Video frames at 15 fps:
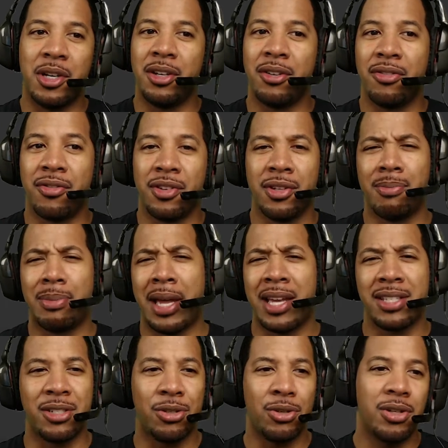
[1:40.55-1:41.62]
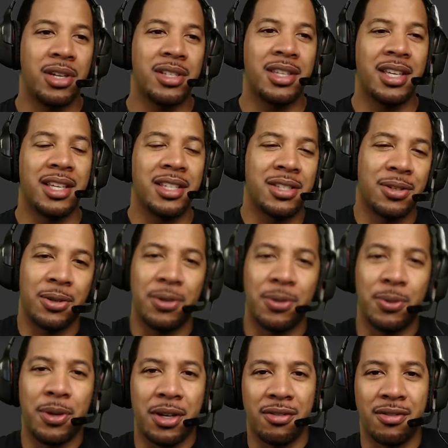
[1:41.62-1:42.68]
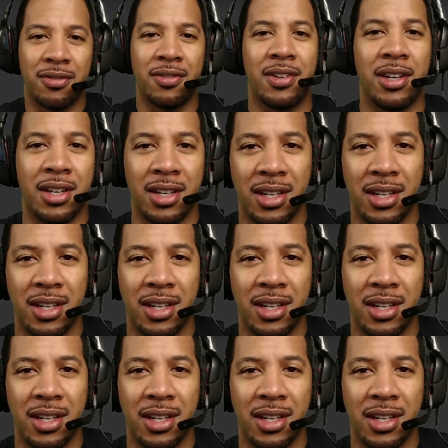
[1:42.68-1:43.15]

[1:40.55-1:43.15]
if a passenger does this, or what if I